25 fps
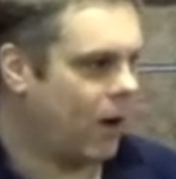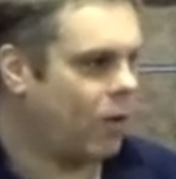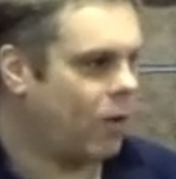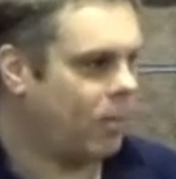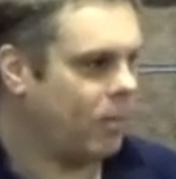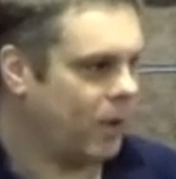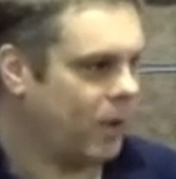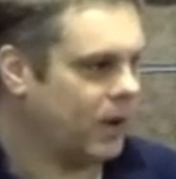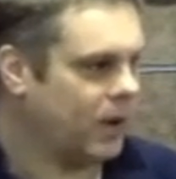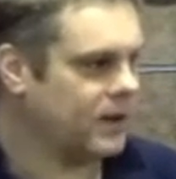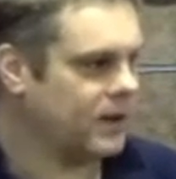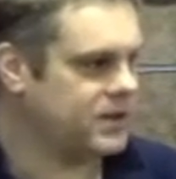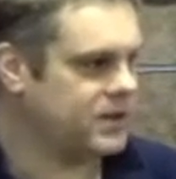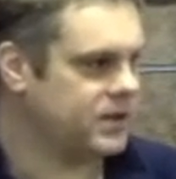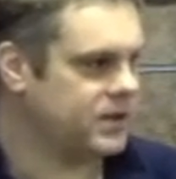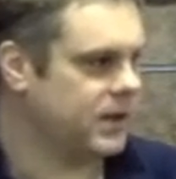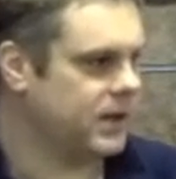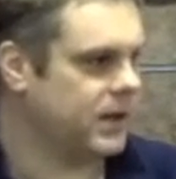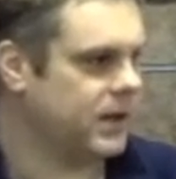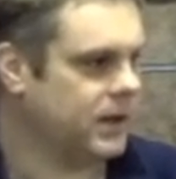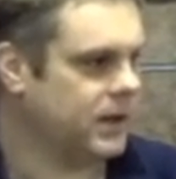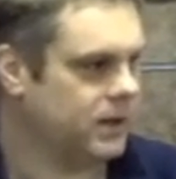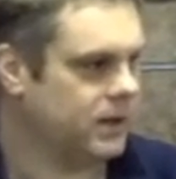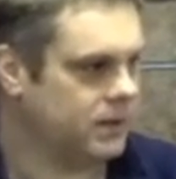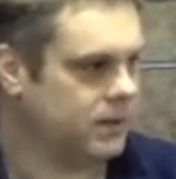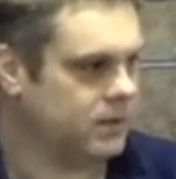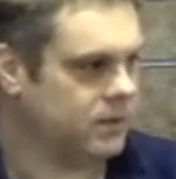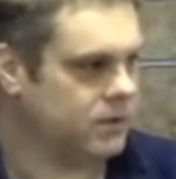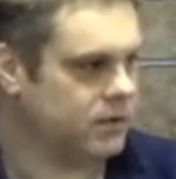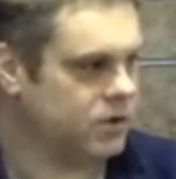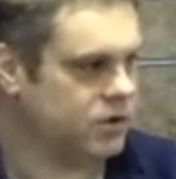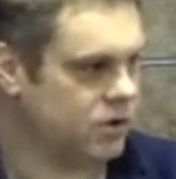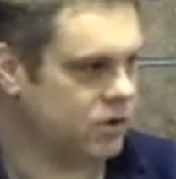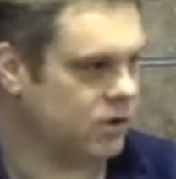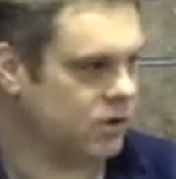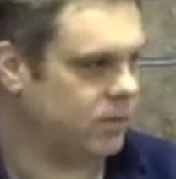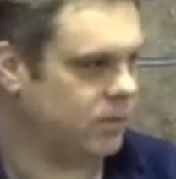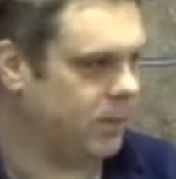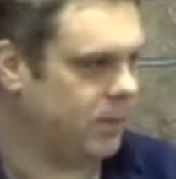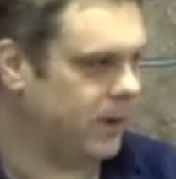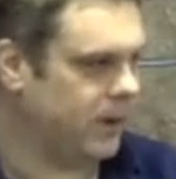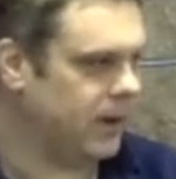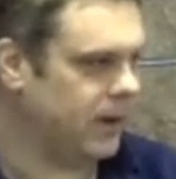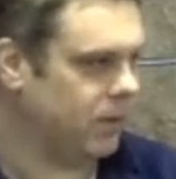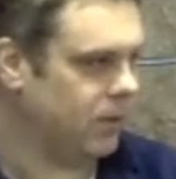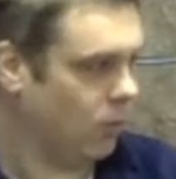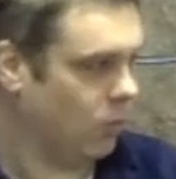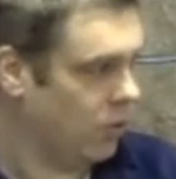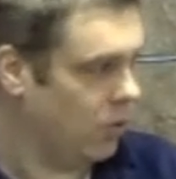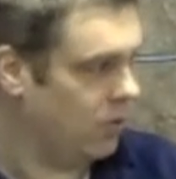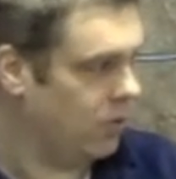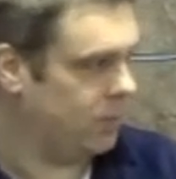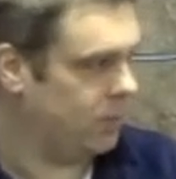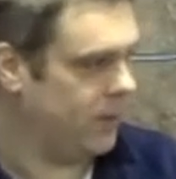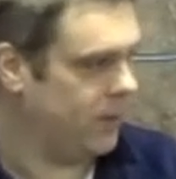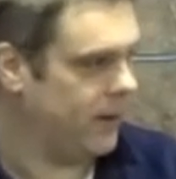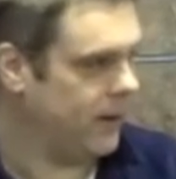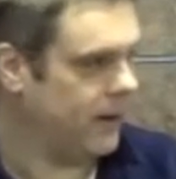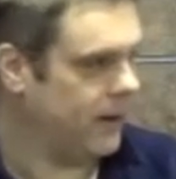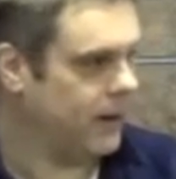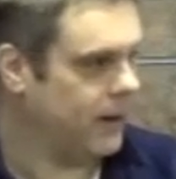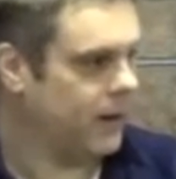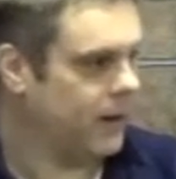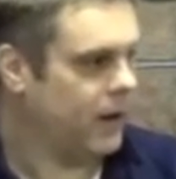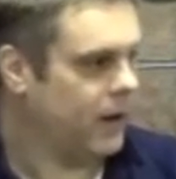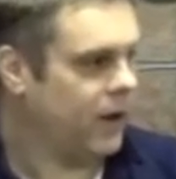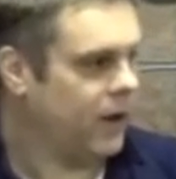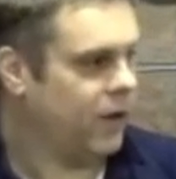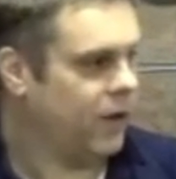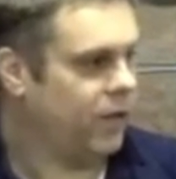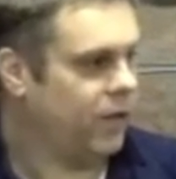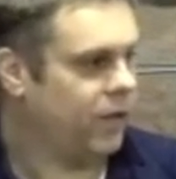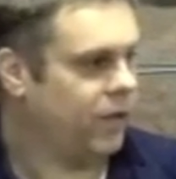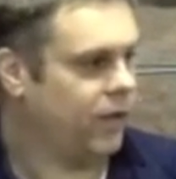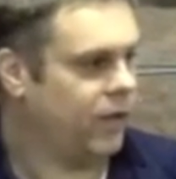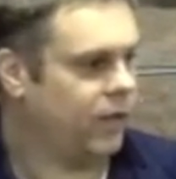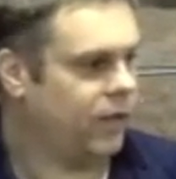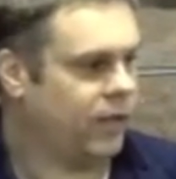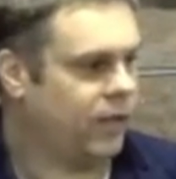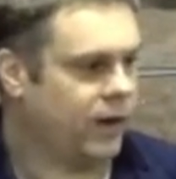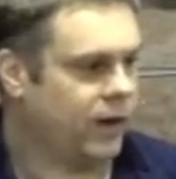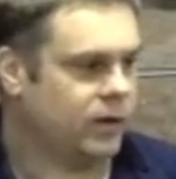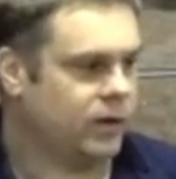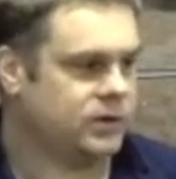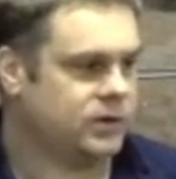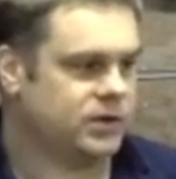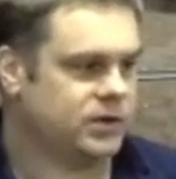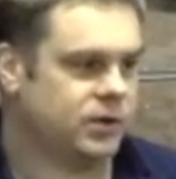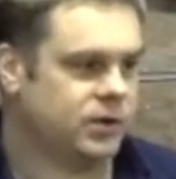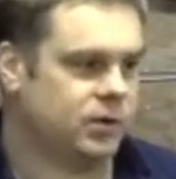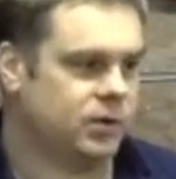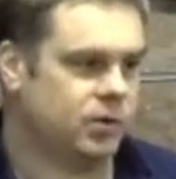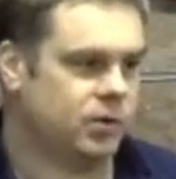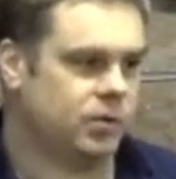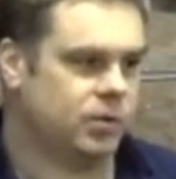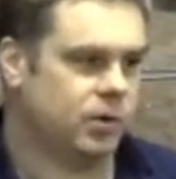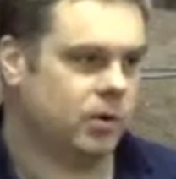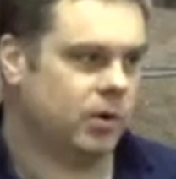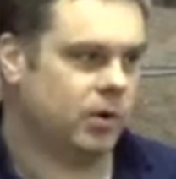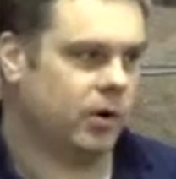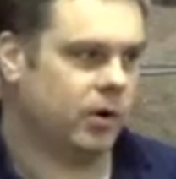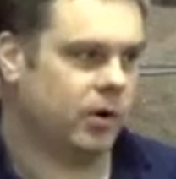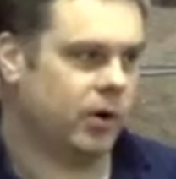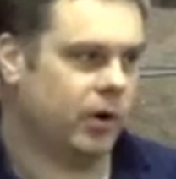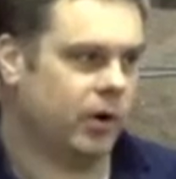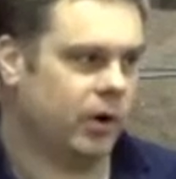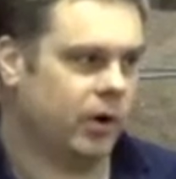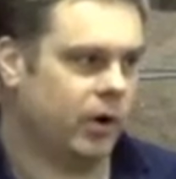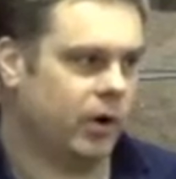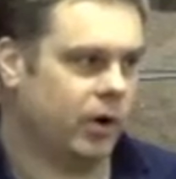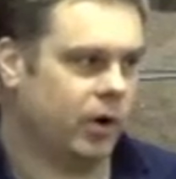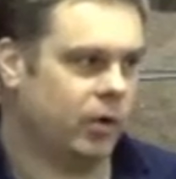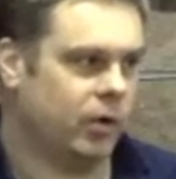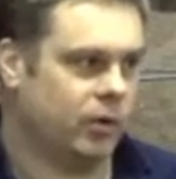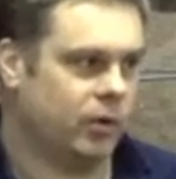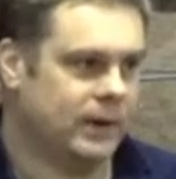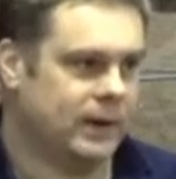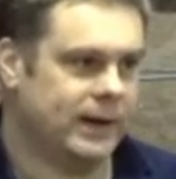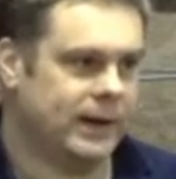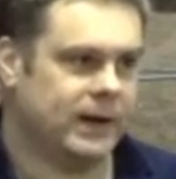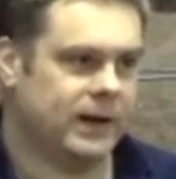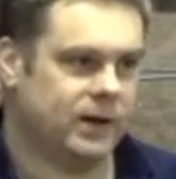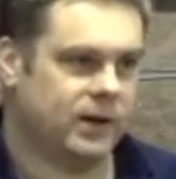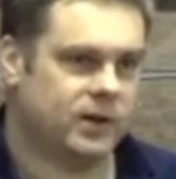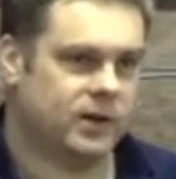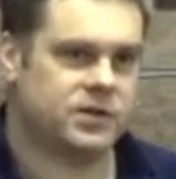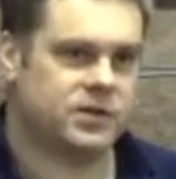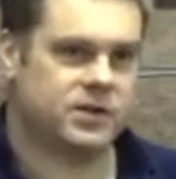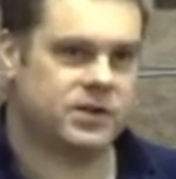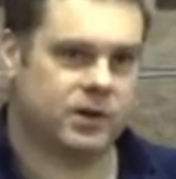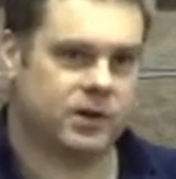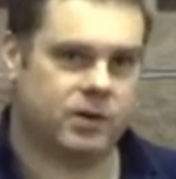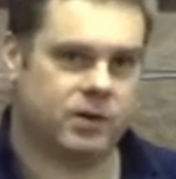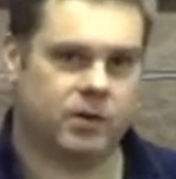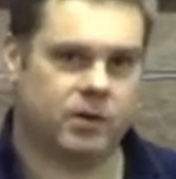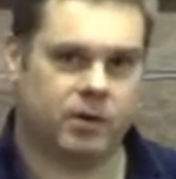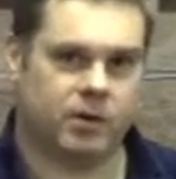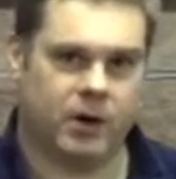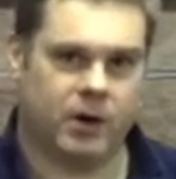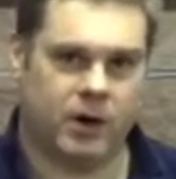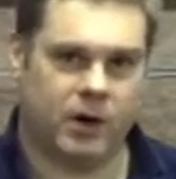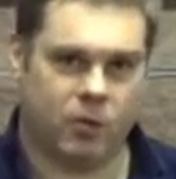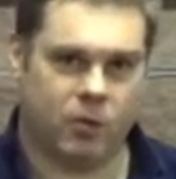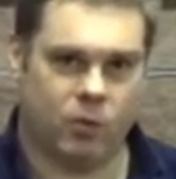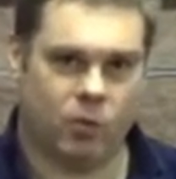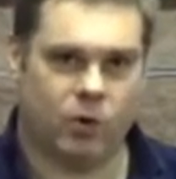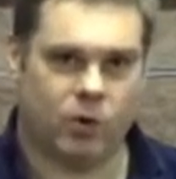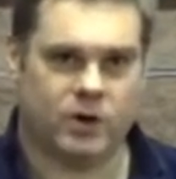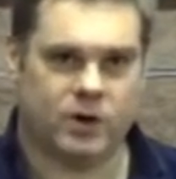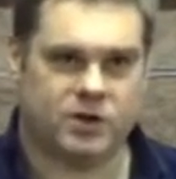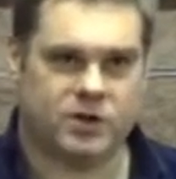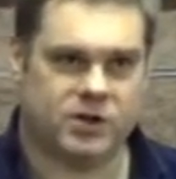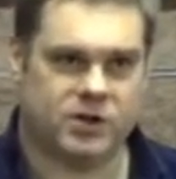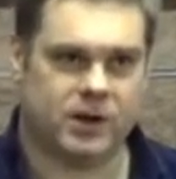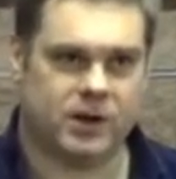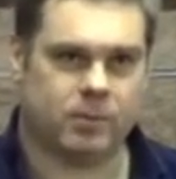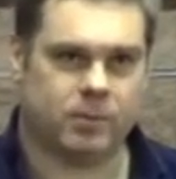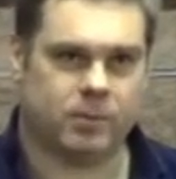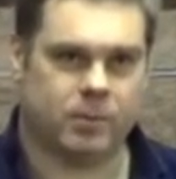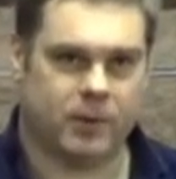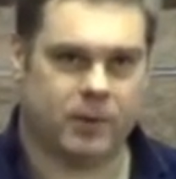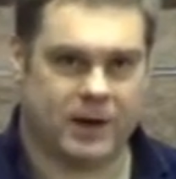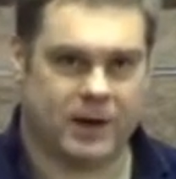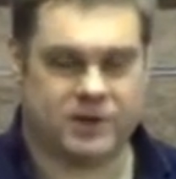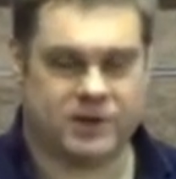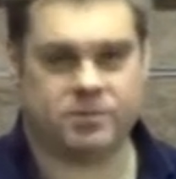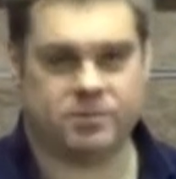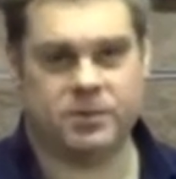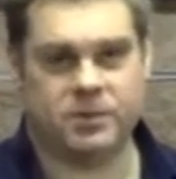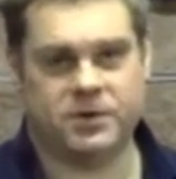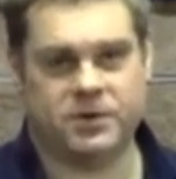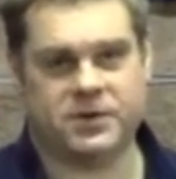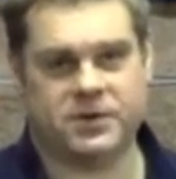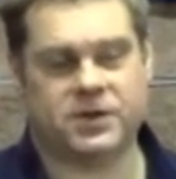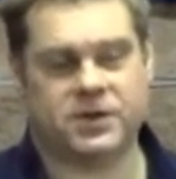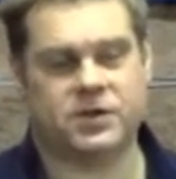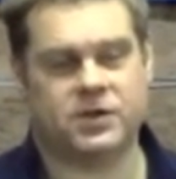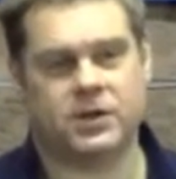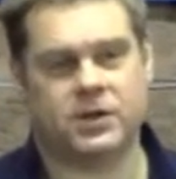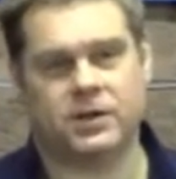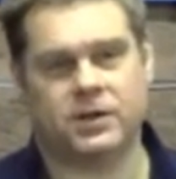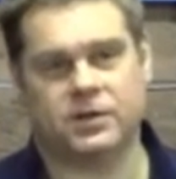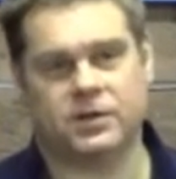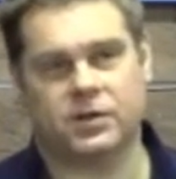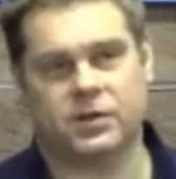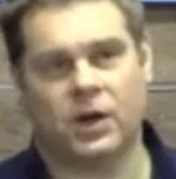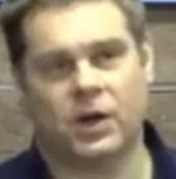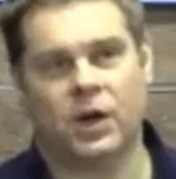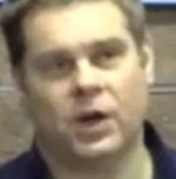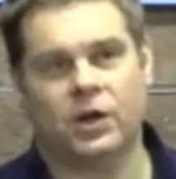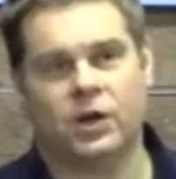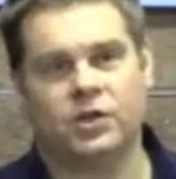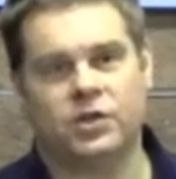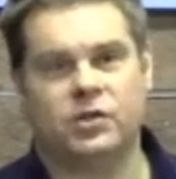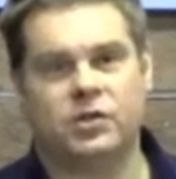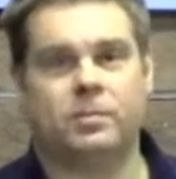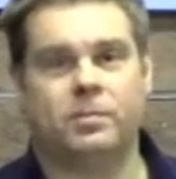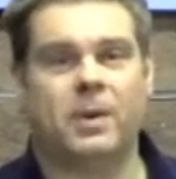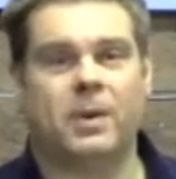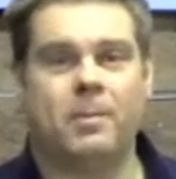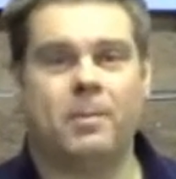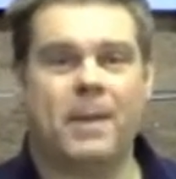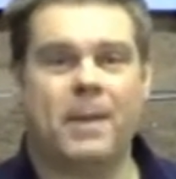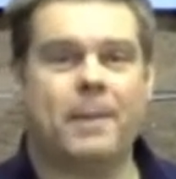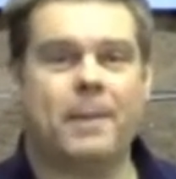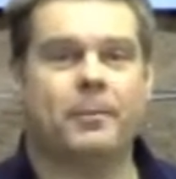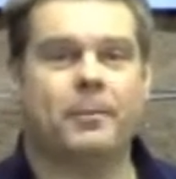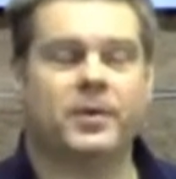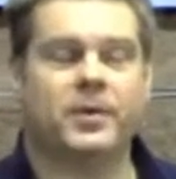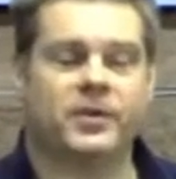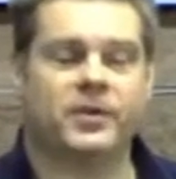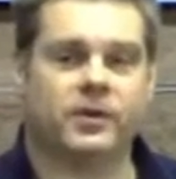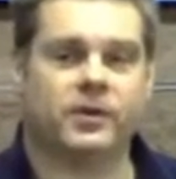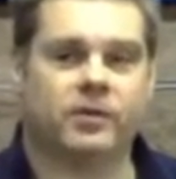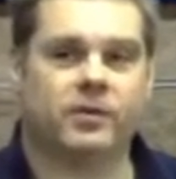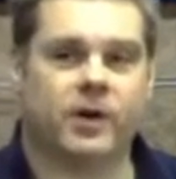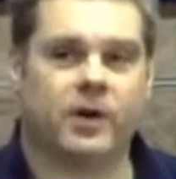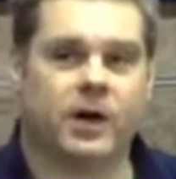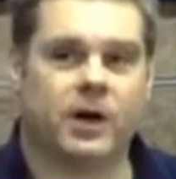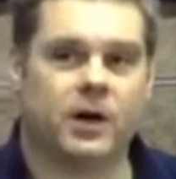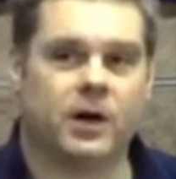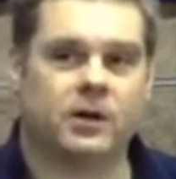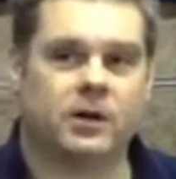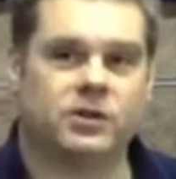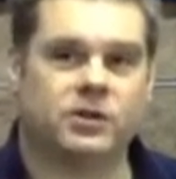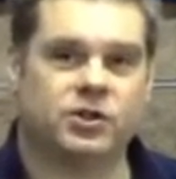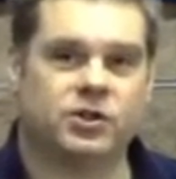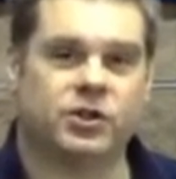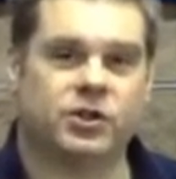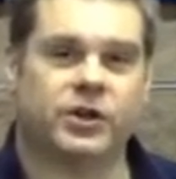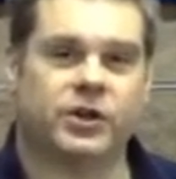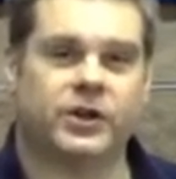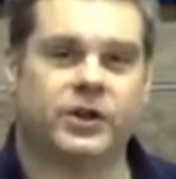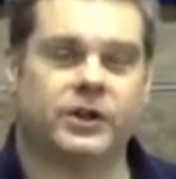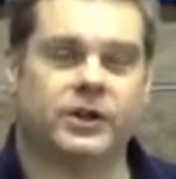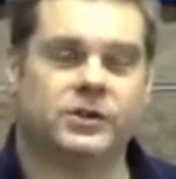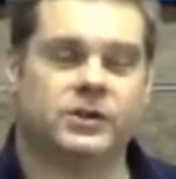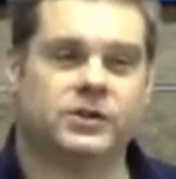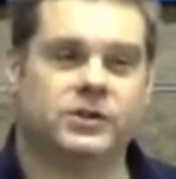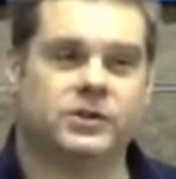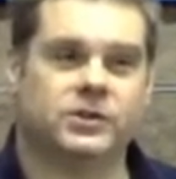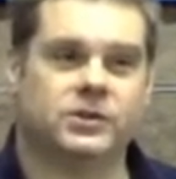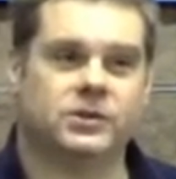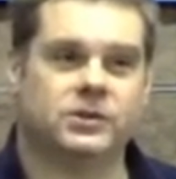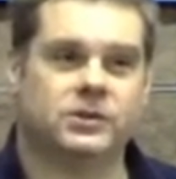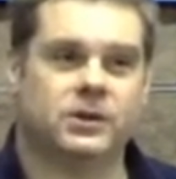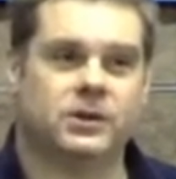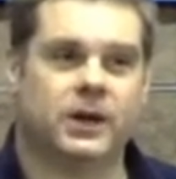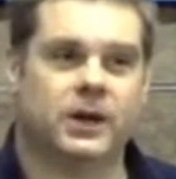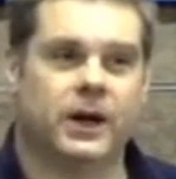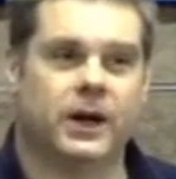our policy should be, would be, that those who lead us in worship as musicians should be members of our church,